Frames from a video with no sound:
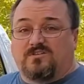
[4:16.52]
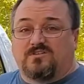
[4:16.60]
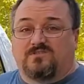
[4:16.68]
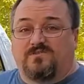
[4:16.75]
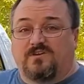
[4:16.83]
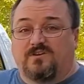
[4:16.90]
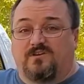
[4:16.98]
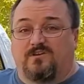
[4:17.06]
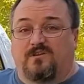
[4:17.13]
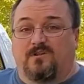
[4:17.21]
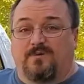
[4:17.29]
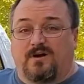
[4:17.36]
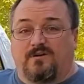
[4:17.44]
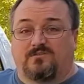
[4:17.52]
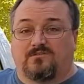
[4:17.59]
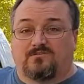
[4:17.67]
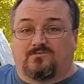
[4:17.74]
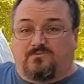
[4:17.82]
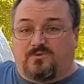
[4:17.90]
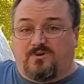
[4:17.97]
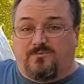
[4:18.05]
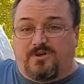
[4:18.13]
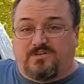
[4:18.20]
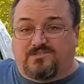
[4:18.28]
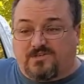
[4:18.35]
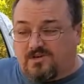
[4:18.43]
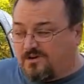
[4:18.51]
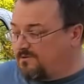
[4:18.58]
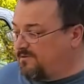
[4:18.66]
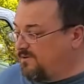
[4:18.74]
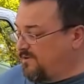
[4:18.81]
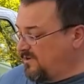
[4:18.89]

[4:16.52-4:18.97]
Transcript: this vehicle about 3 weeks ago.